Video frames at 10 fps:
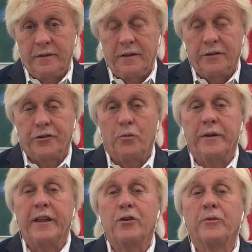So
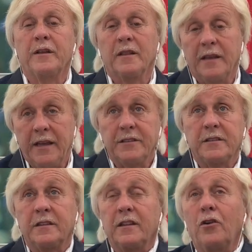when he
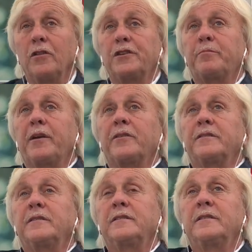released the Holy Spirit,
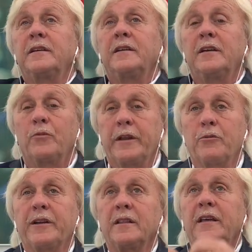when he
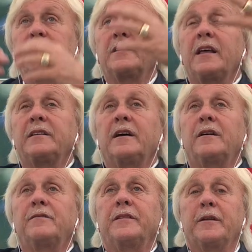released that
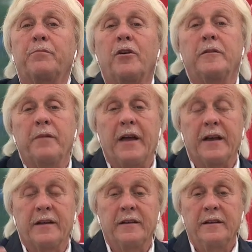dove, it brought back
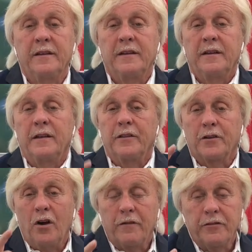the
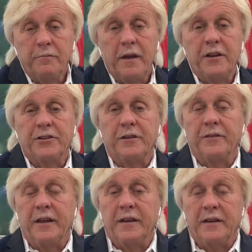confirmation
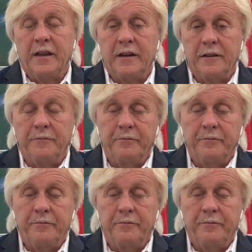that he needed.